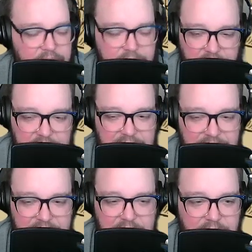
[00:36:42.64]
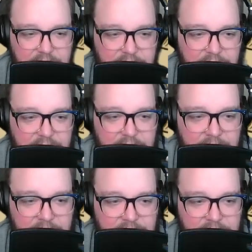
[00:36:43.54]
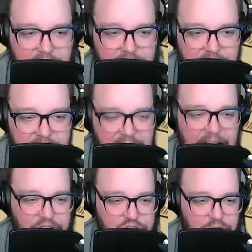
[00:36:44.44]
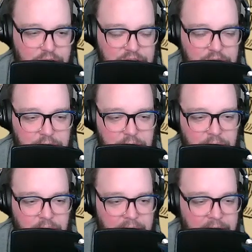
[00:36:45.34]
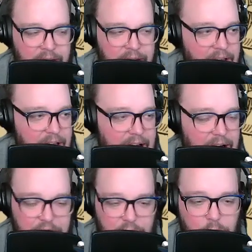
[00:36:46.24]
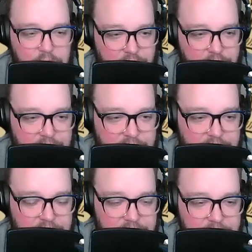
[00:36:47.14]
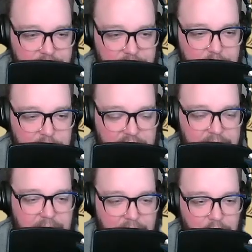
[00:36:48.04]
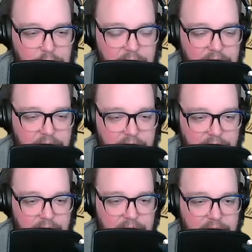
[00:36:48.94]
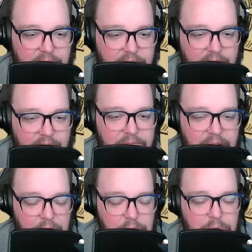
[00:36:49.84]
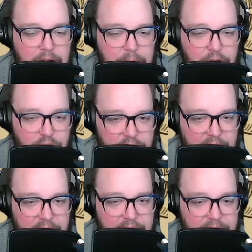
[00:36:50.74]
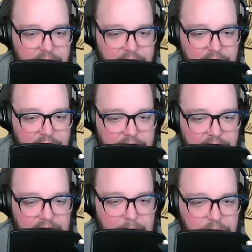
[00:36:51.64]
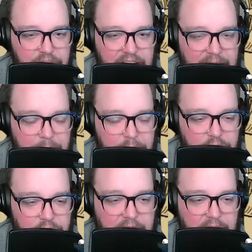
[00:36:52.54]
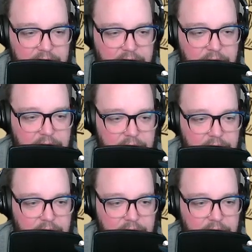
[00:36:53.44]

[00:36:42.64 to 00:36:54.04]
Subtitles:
I fucking did it. Yeah, sure, it's a little out of the ordinary, but I found my thing. I found what I'm good at, and I'm damn good at it.